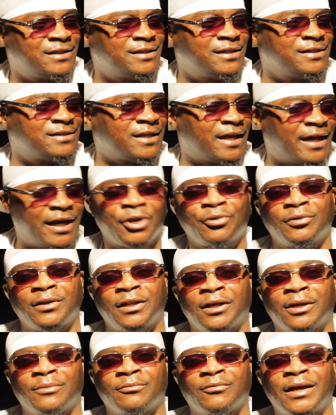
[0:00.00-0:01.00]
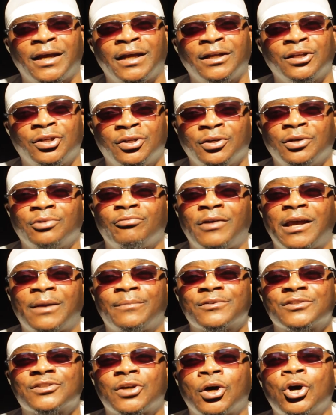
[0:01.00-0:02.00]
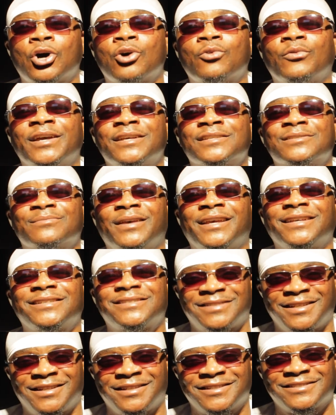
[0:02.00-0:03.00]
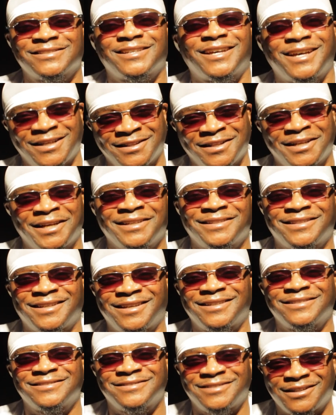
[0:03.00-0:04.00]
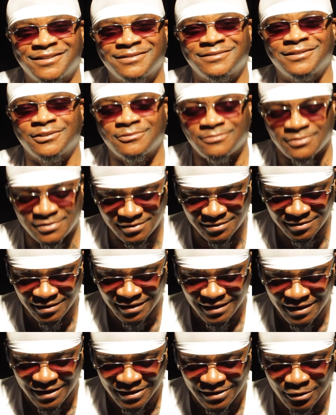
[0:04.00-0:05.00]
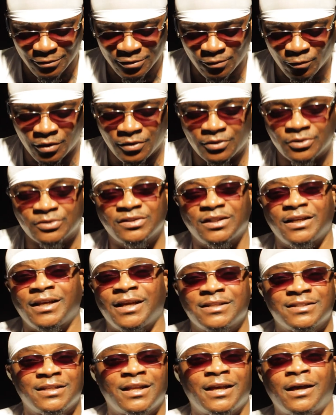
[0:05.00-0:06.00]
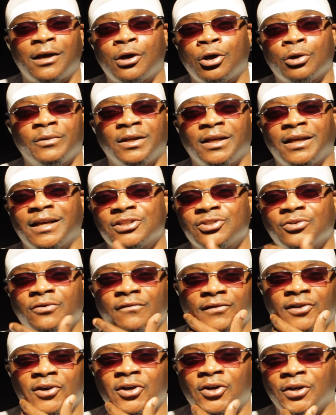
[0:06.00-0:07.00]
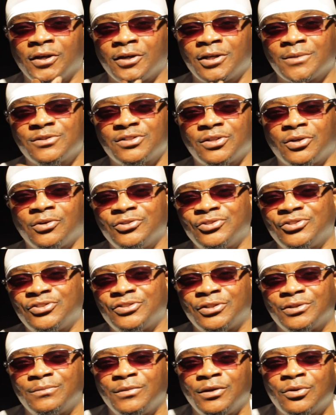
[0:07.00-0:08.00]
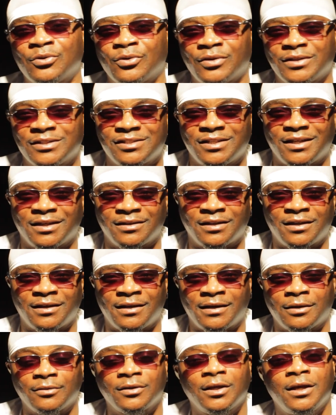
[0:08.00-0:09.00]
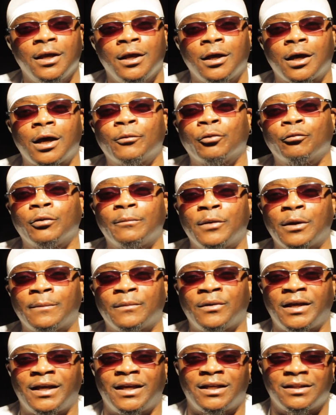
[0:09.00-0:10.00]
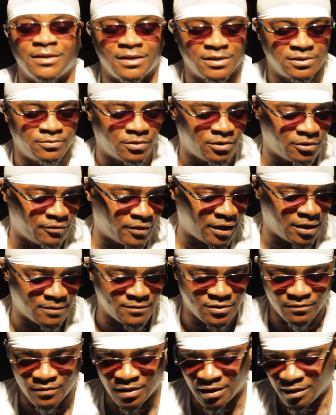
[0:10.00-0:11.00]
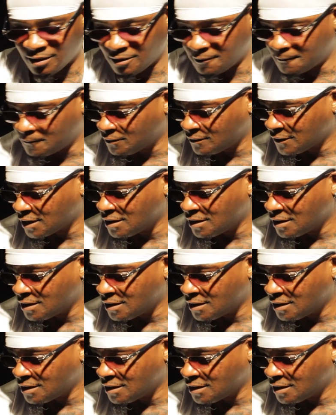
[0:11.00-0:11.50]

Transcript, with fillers: that it's an acronym, right? Good rappers always make sense. I like that. That that was that was one of those things, and I already got your vlog up, so you should be going to check that out. I'm gonna remember that. That's what grams mean.